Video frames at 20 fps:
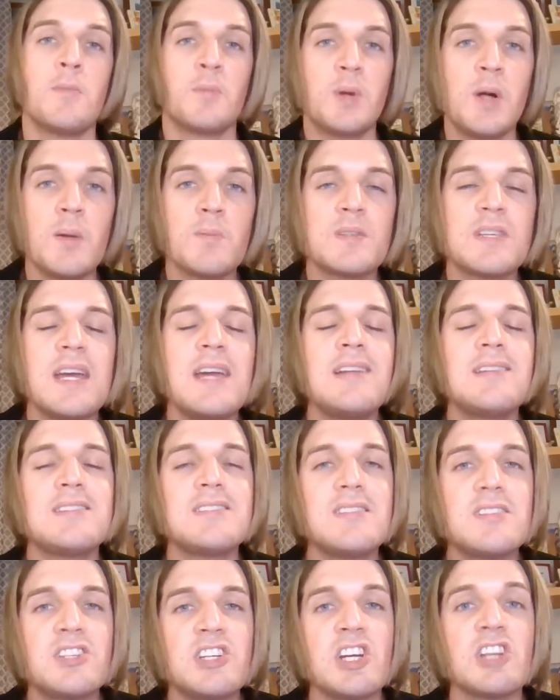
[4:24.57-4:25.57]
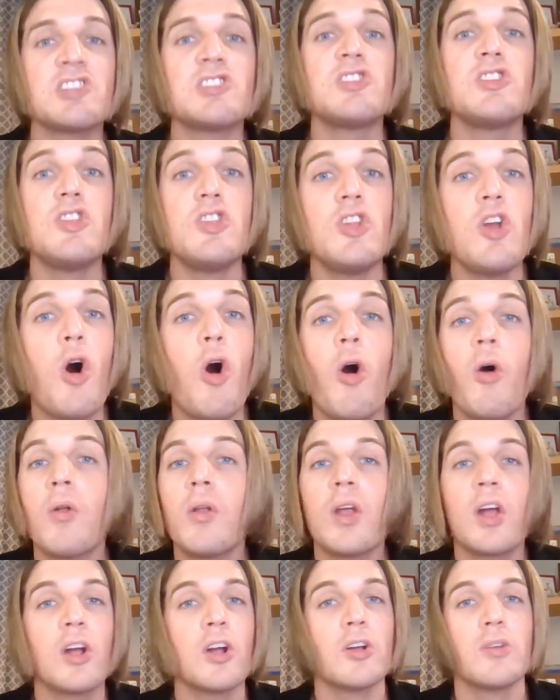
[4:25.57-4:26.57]
perhaps it's just not
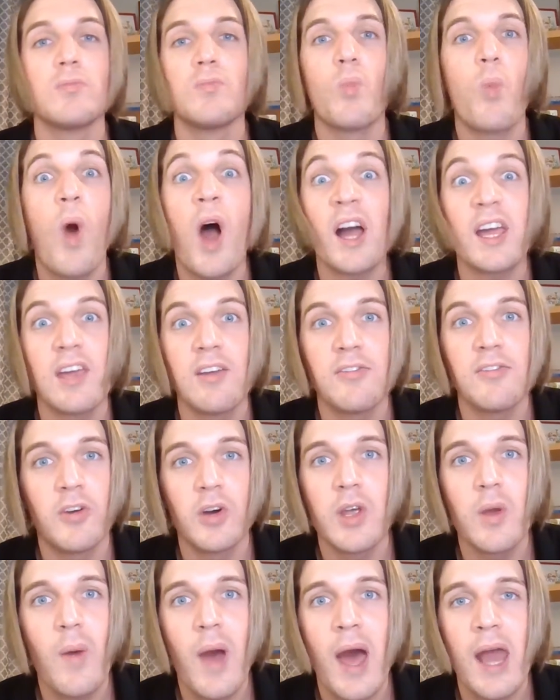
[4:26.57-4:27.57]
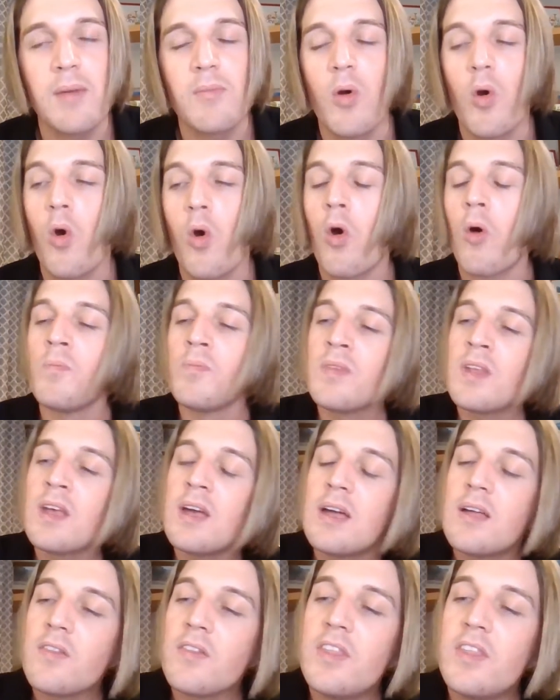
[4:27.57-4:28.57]
working for you anymore.
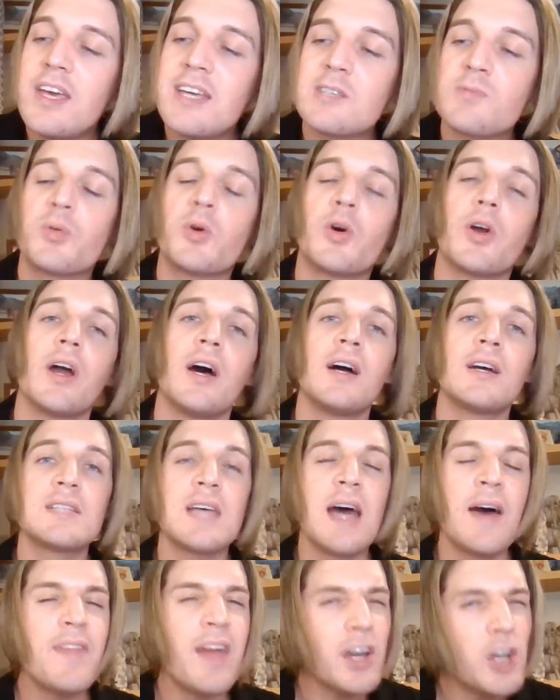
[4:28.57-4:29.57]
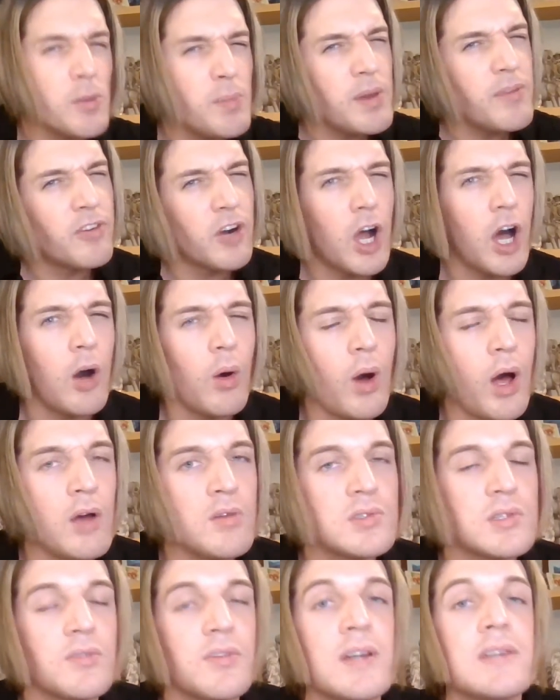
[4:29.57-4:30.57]
This product, and that could be for a whole
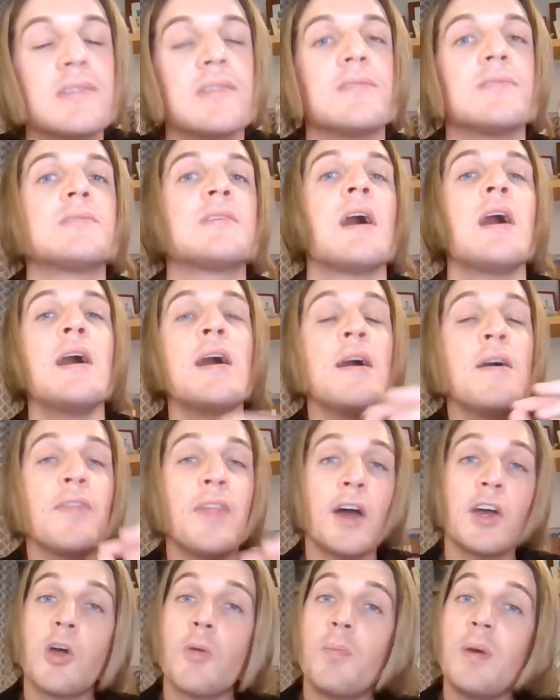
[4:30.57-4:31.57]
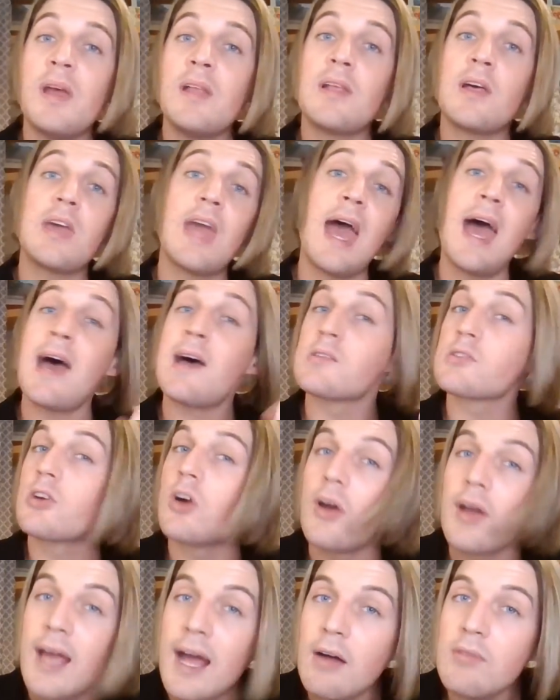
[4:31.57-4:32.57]
host of reasons. That could be that your hair's
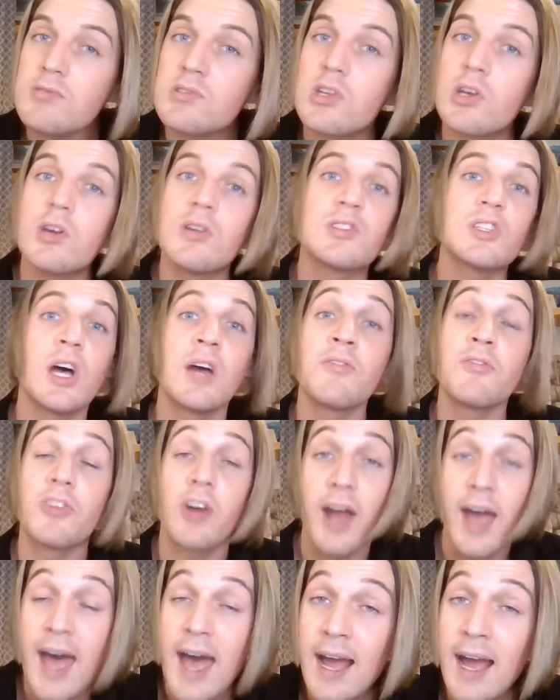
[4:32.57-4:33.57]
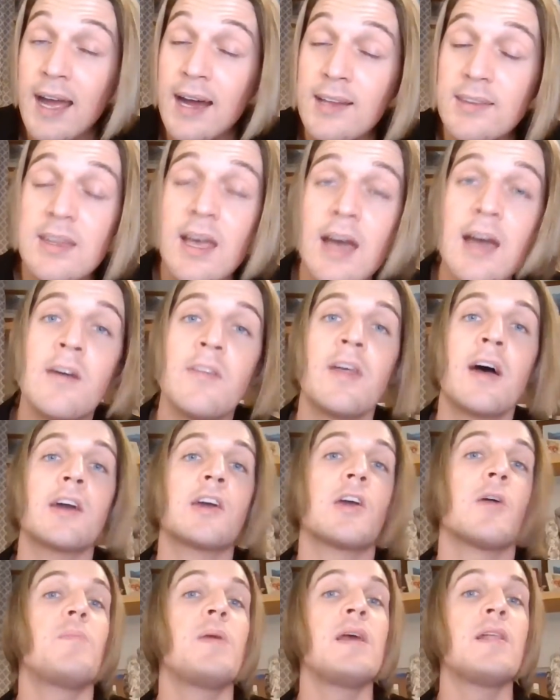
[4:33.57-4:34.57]
growing out, so you're time for a haircut.
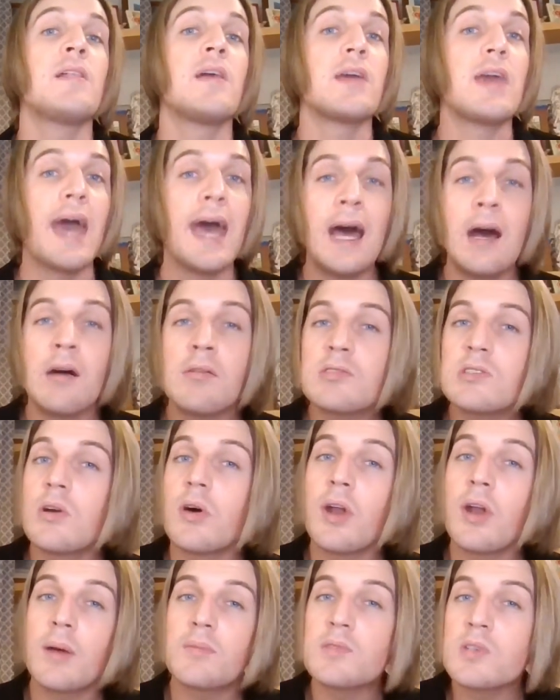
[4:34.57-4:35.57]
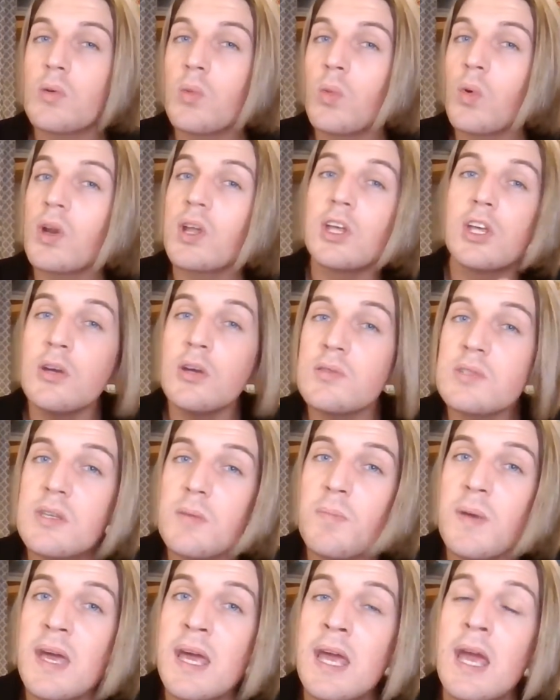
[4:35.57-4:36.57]
That could be that your health's not up to what it used
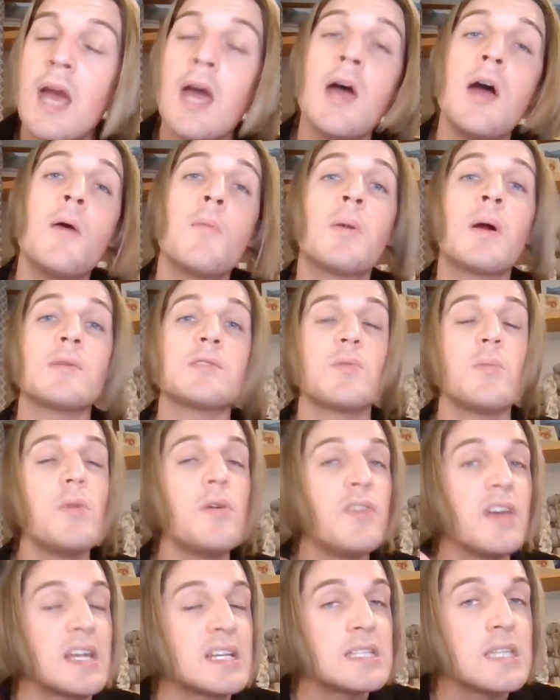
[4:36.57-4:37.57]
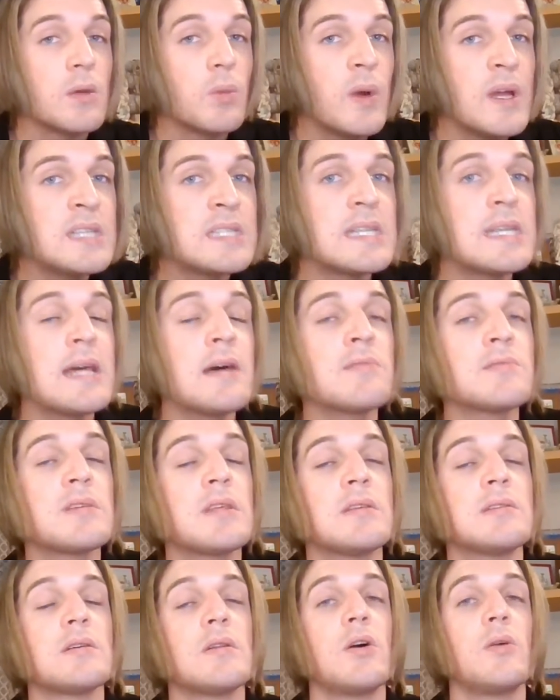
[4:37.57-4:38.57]
to be. Perhaps we're moving into the winter now,
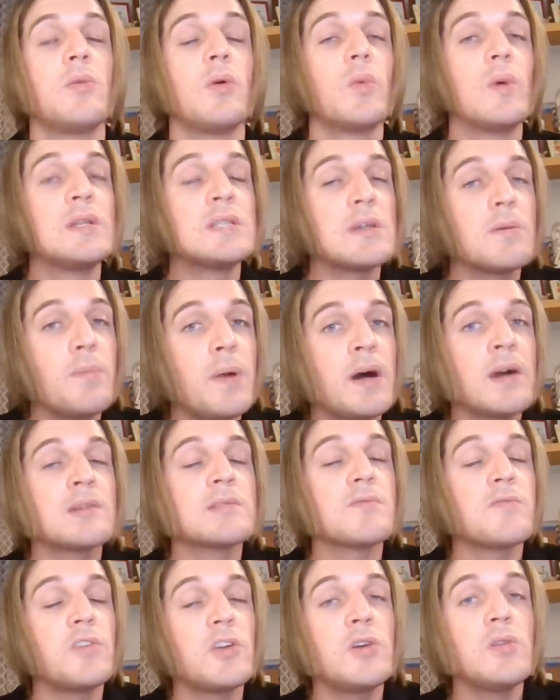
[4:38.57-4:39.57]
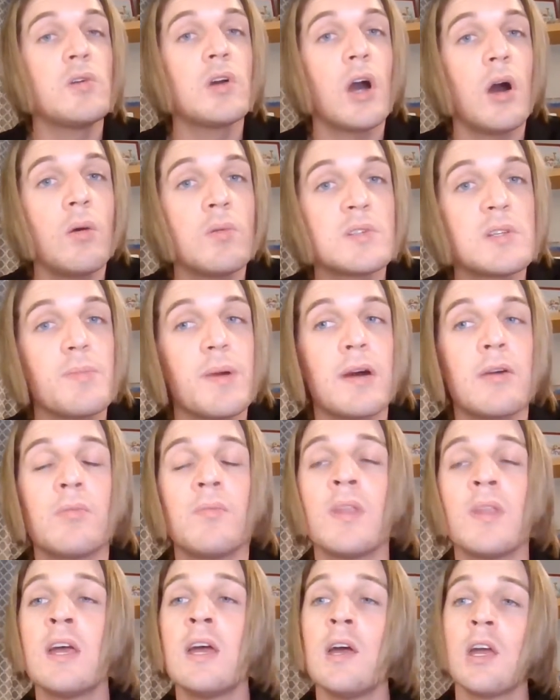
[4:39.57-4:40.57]
so there's a lot more winter bugs, flu, colds about.
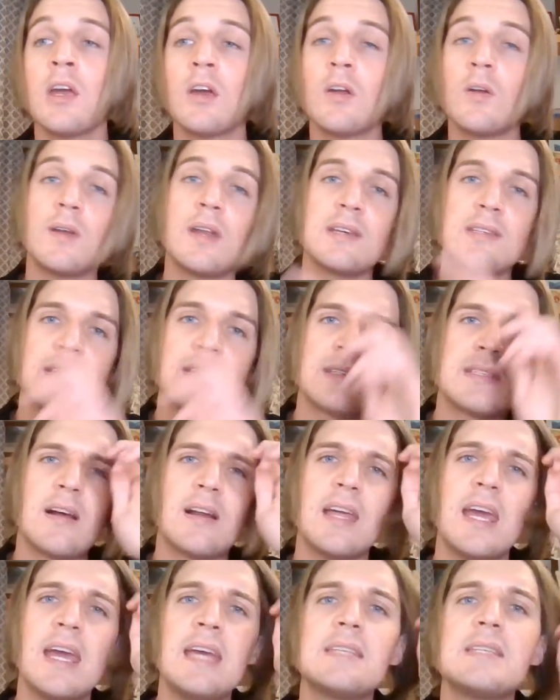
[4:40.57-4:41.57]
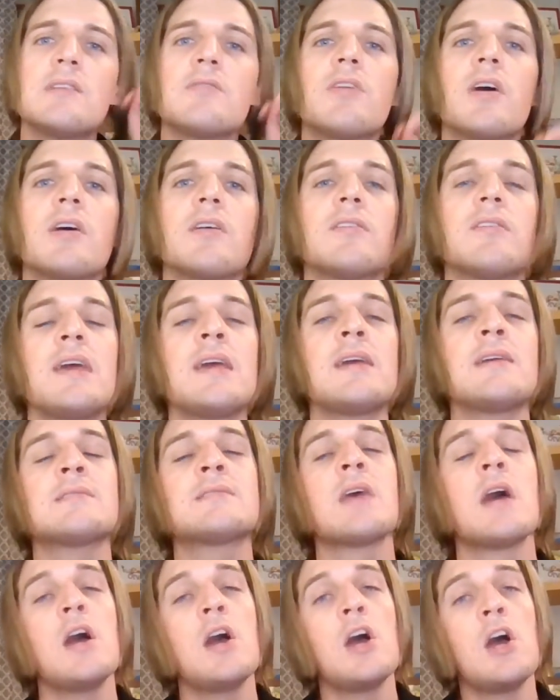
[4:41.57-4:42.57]
You're not necessarily eating the right
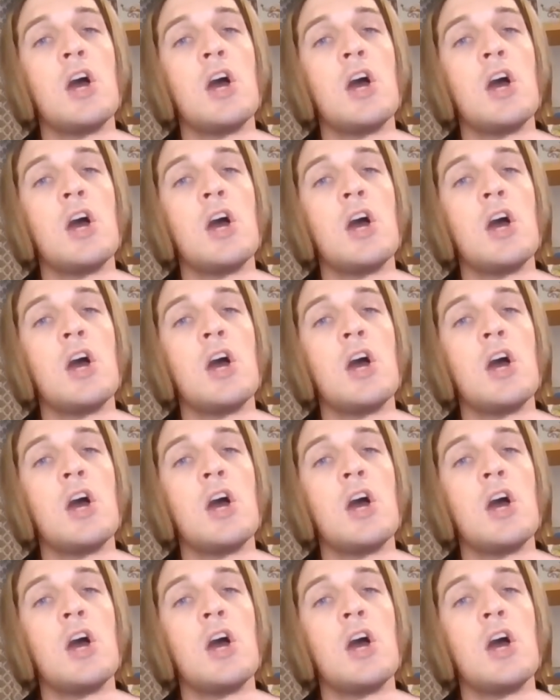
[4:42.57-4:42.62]
things.